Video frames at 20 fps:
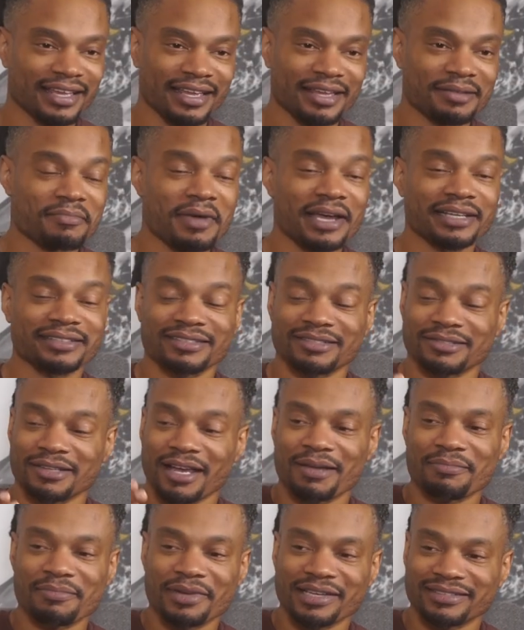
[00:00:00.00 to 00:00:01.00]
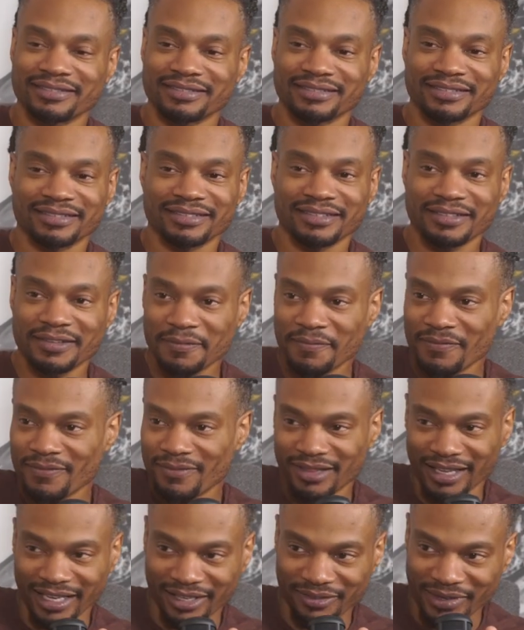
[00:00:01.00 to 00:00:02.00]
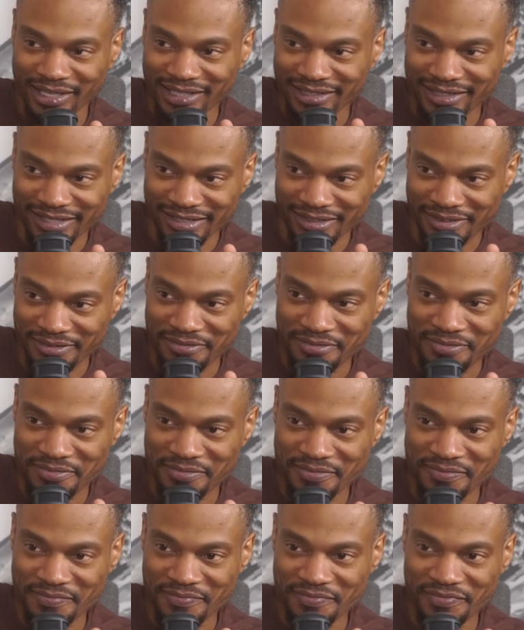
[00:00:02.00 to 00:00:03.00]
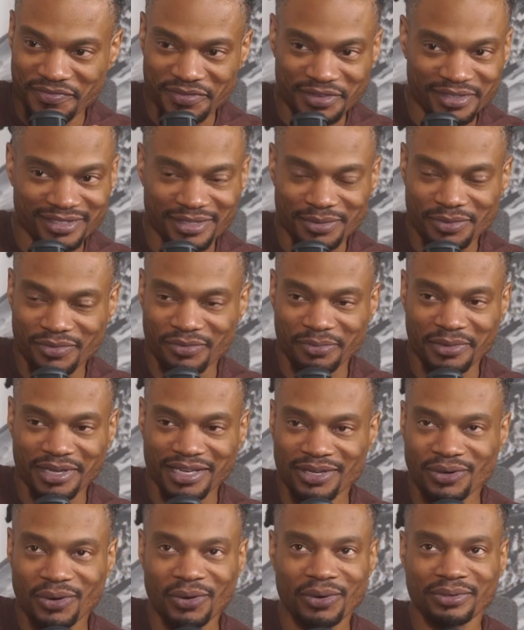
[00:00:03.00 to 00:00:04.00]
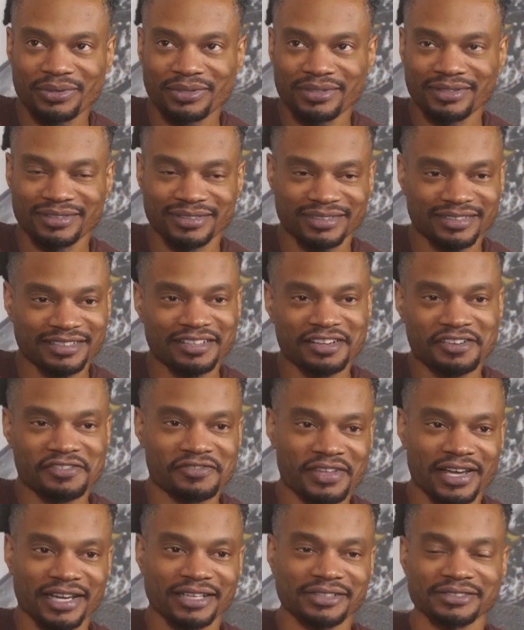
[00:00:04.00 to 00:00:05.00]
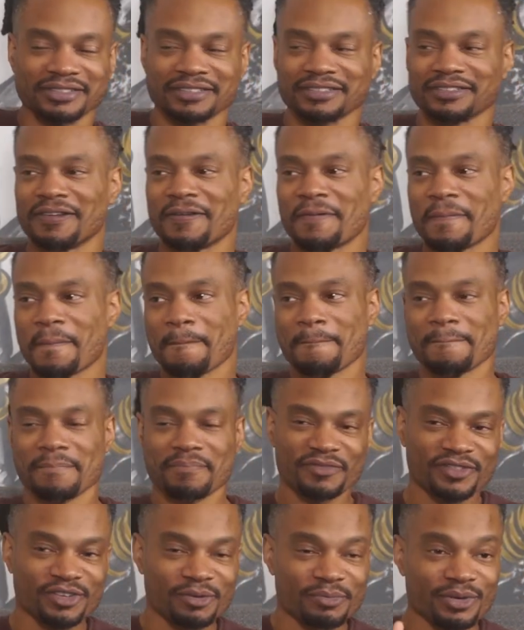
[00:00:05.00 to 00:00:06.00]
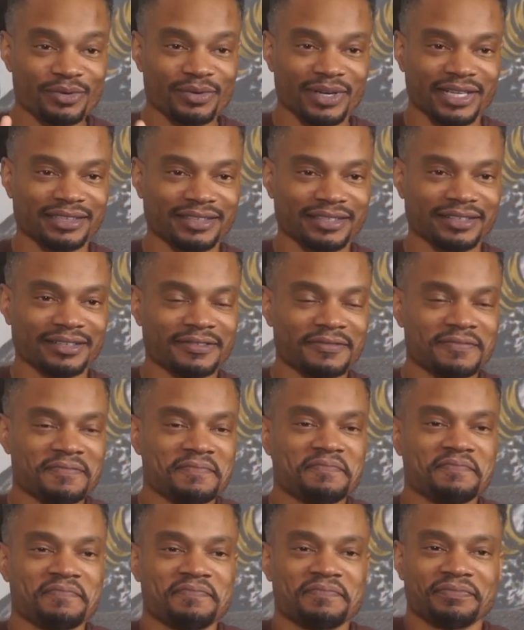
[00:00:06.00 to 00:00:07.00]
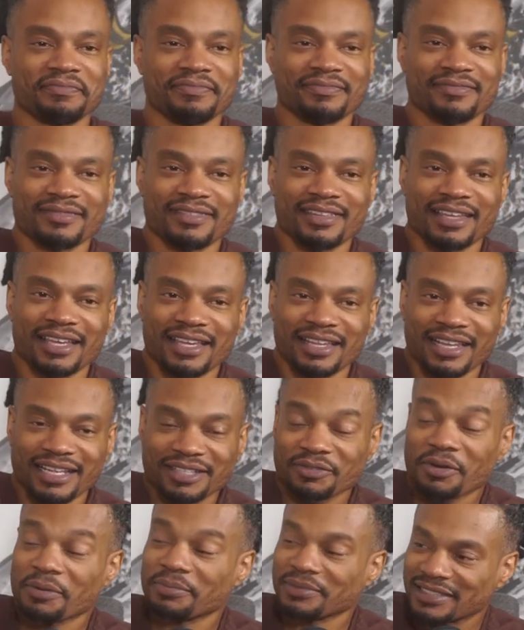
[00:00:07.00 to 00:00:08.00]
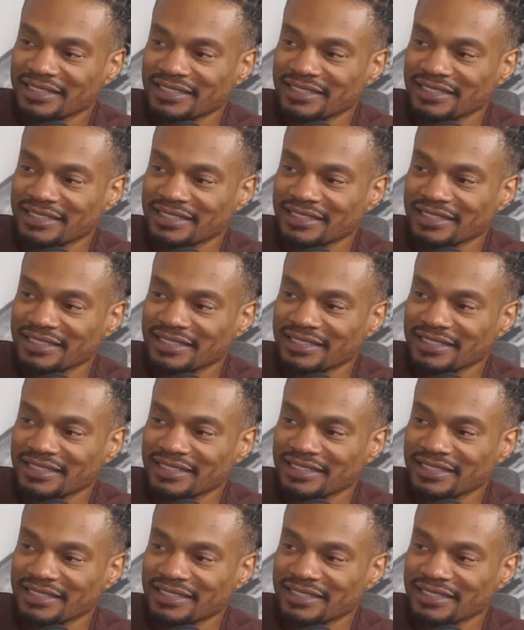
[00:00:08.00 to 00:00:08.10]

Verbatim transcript: It might just. I might just like right there. You can see me from any corner of the house. It's gonna be right there. No, that and that's where I'm gonna